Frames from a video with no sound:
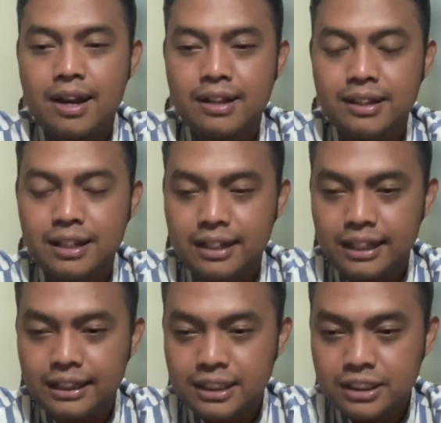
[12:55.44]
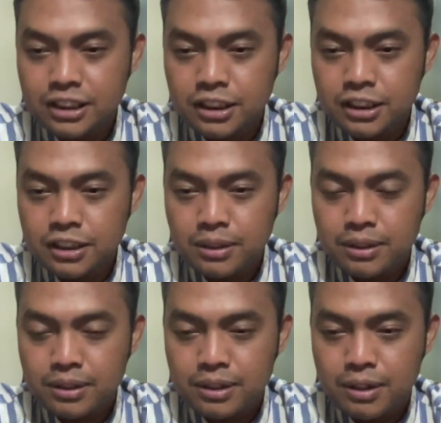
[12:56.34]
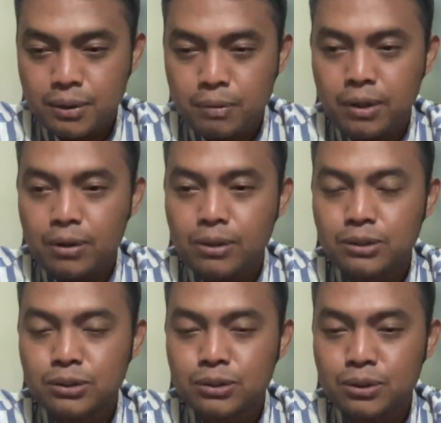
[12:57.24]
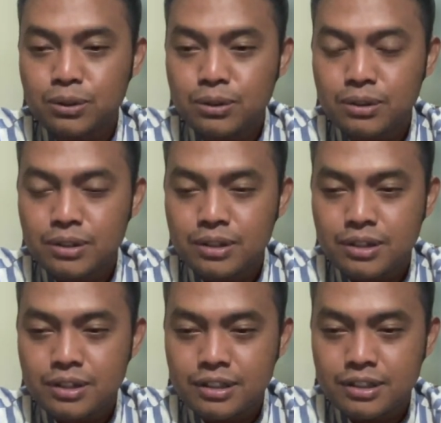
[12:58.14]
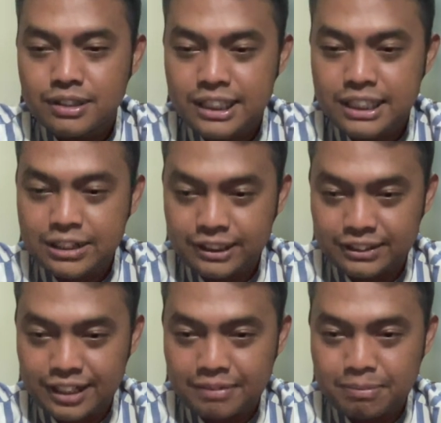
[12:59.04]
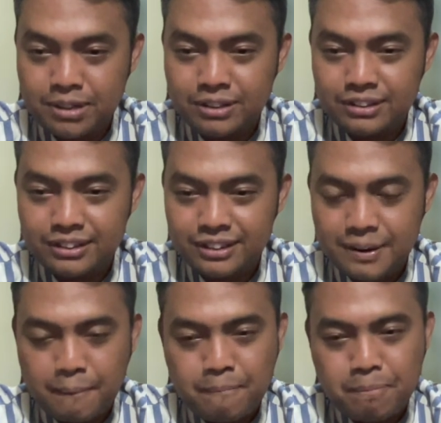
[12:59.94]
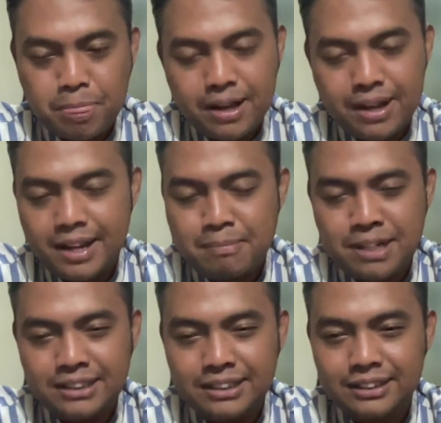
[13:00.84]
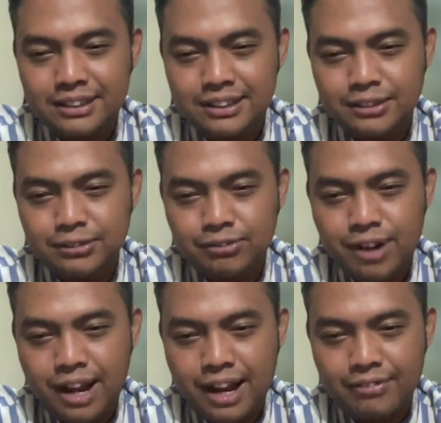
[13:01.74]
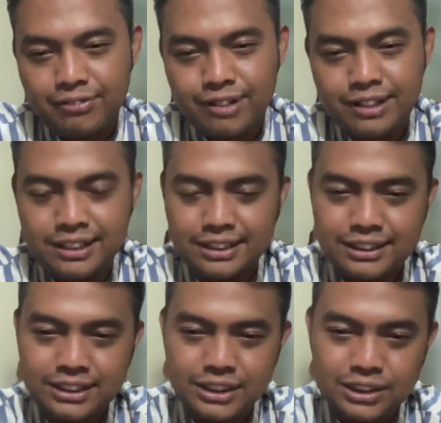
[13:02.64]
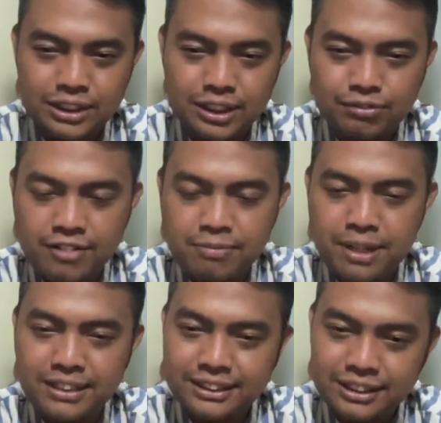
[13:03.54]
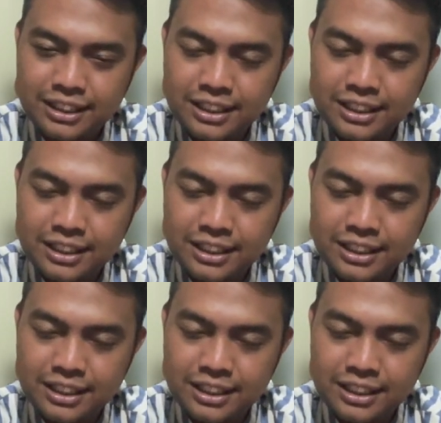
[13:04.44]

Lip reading: the delta G will also decrease, right? Because imagine this is 5 and then this is 3. 5 minus 3